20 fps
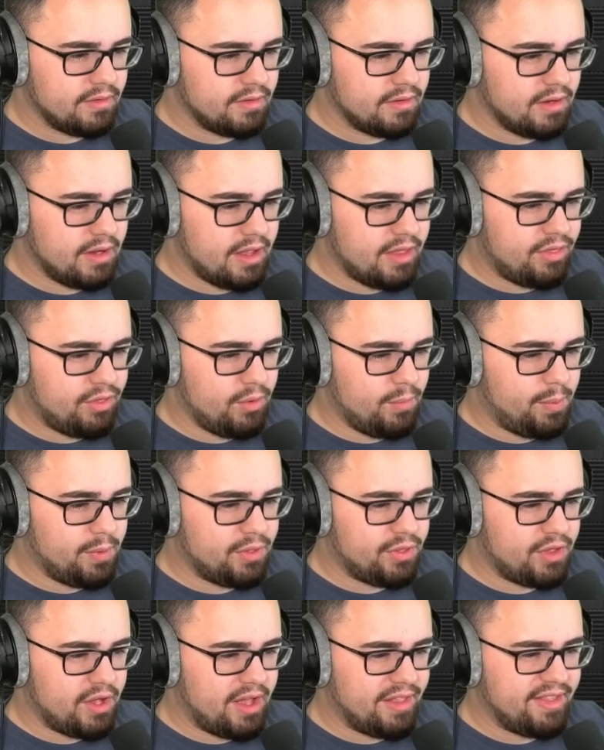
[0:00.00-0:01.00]
It's
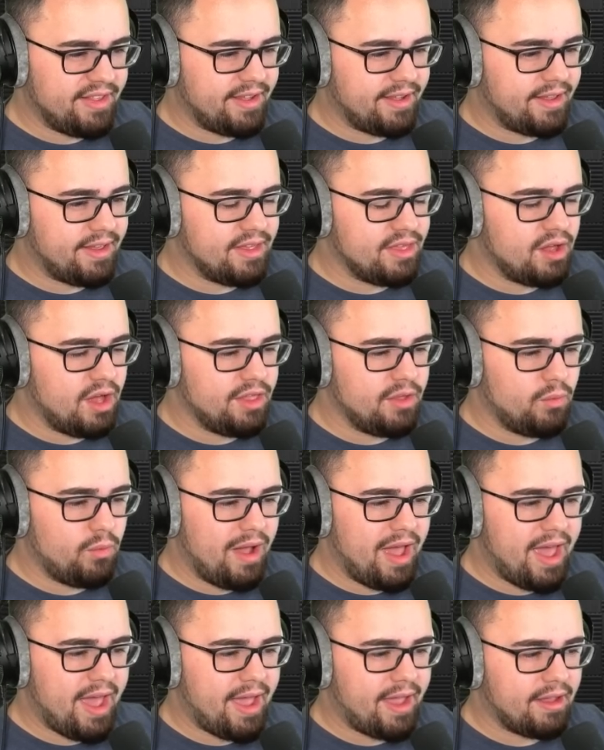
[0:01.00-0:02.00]
Supersonic, he's on the
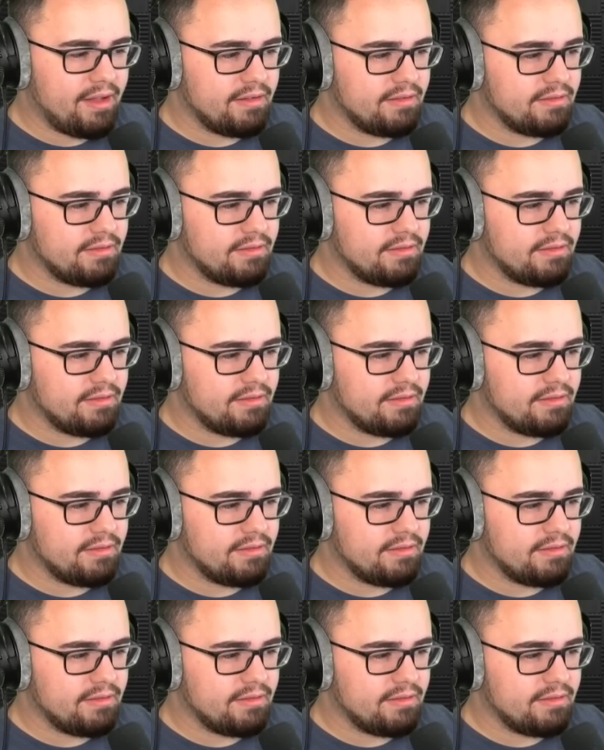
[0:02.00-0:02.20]
way.